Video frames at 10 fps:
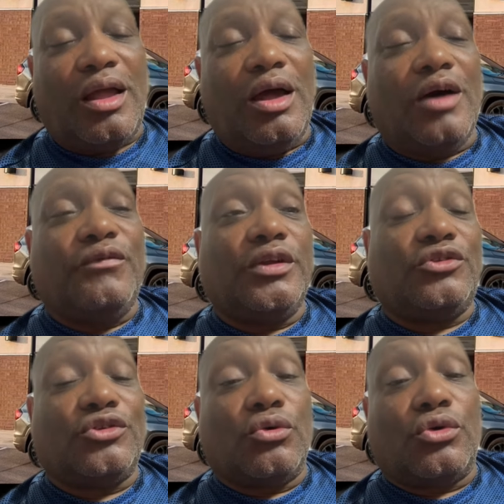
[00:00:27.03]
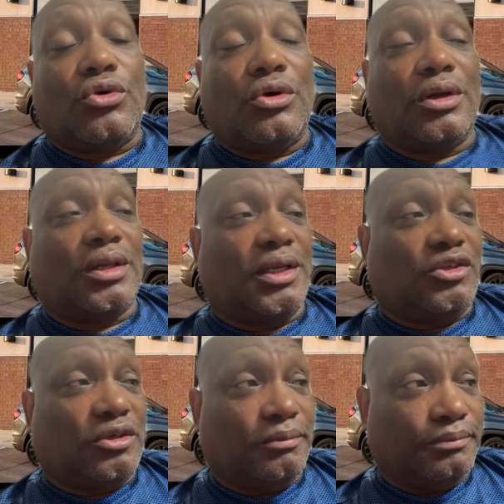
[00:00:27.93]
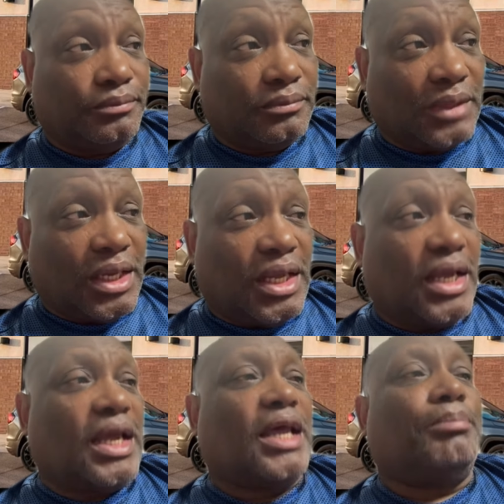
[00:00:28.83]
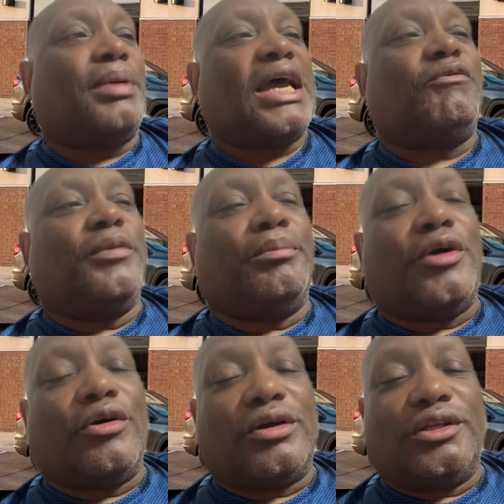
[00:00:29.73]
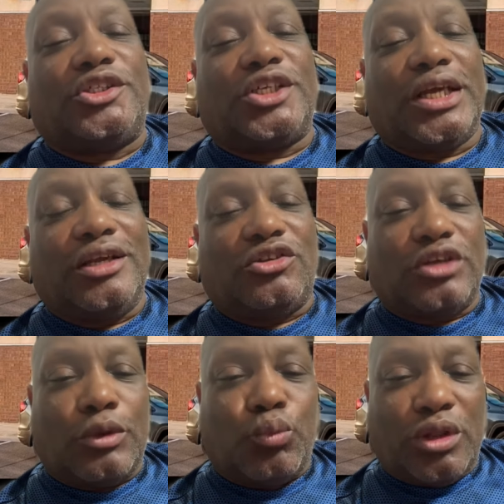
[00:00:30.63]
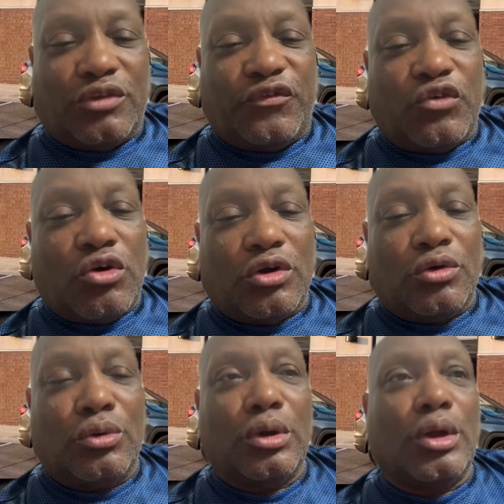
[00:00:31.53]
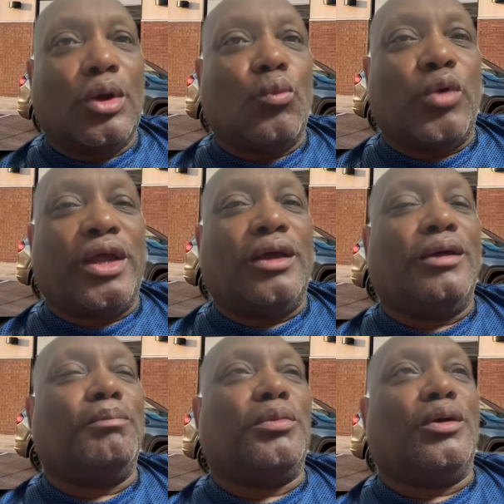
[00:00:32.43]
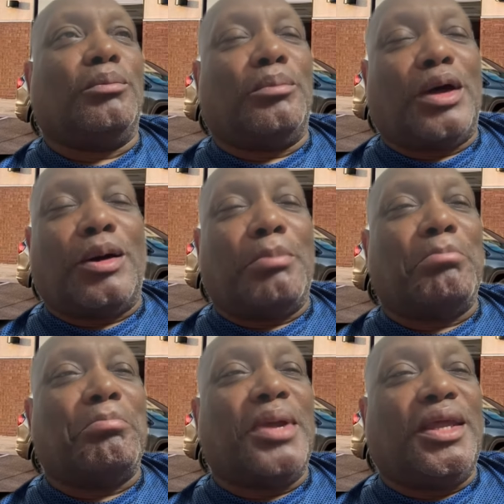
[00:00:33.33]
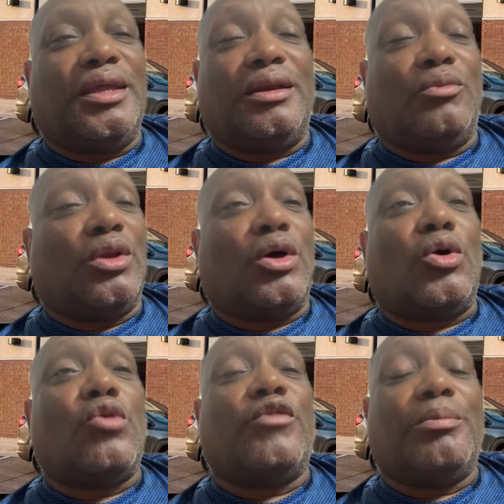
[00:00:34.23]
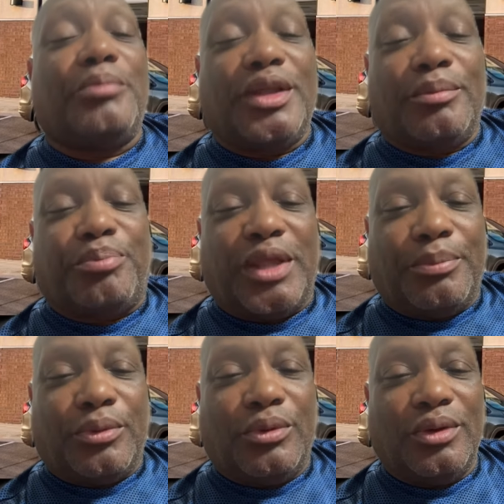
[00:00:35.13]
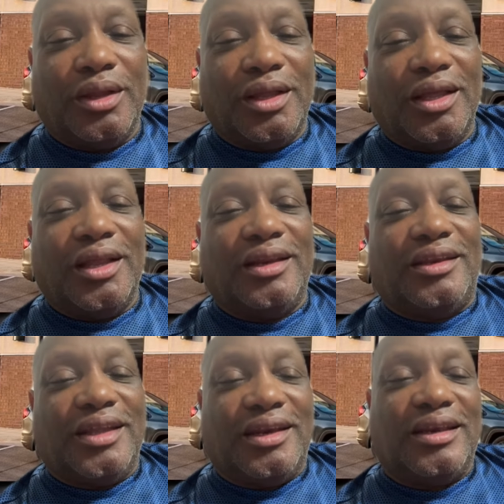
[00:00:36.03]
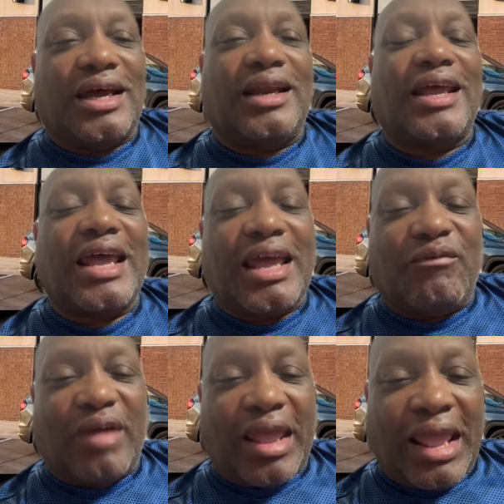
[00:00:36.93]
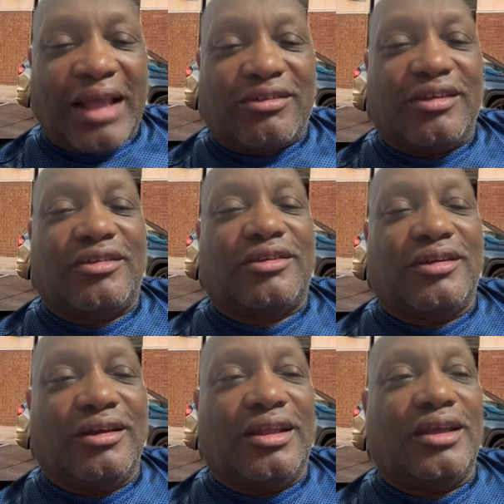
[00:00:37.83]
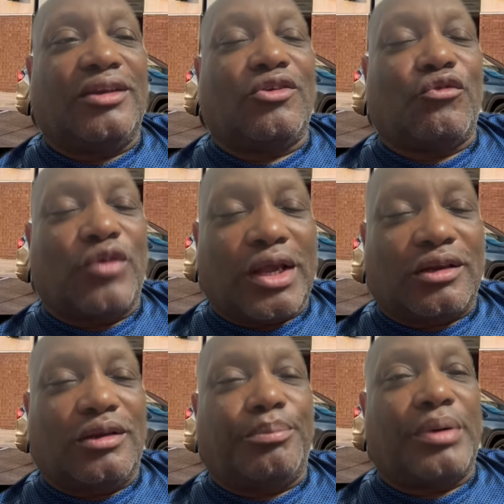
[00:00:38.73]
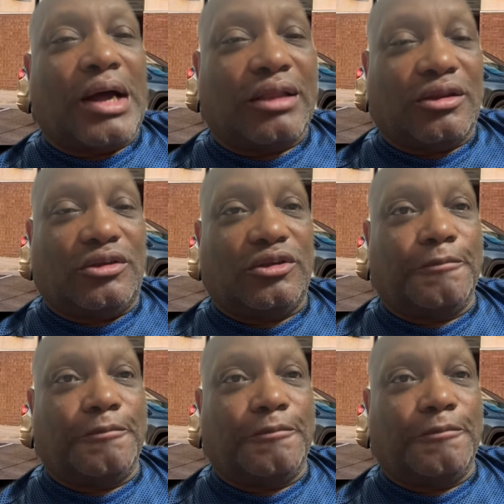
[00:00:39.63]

of the so-called glitch at Bank of America, Chase, and Wells Fargo, where over a million people did not have access to their direct deposits.